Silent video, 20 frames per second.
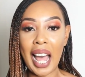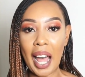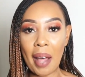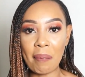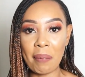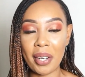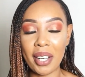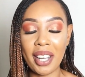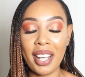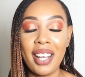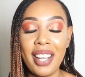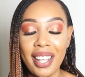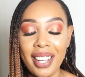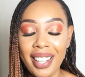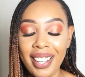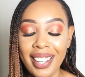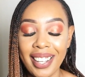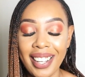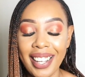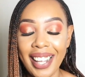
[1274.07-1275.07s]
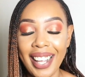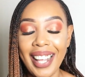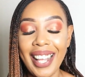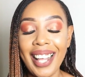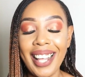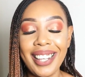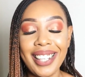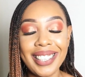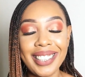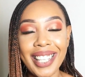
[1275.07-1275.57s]
up,
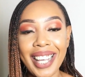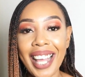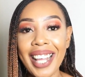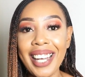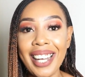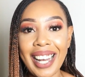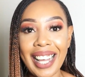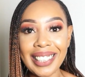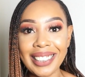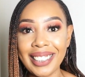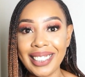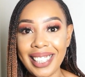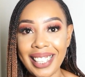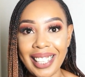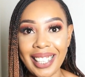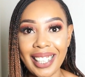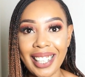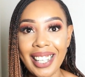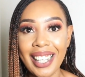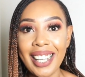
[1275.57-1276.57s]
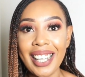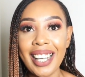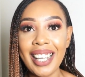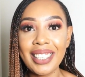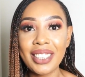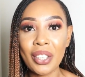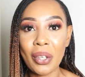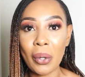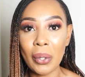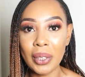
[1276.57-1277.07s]
the second last thing
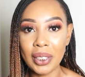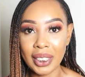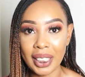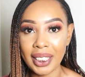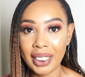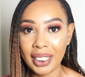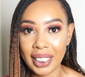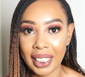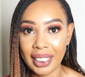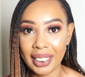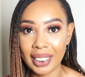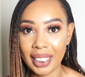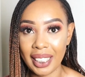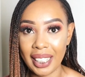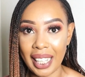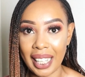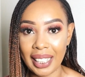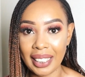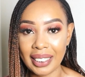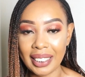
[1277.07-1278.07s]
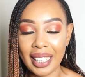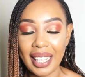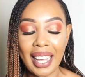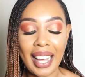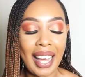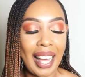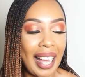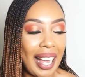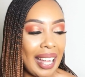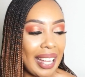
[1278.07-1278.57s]
is consistency, guys.
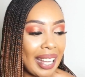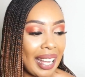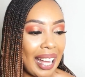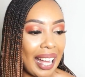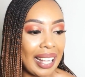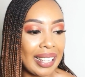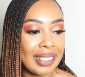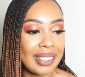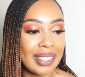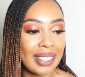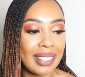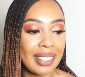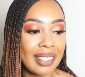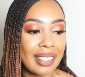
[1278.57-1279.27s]
I can't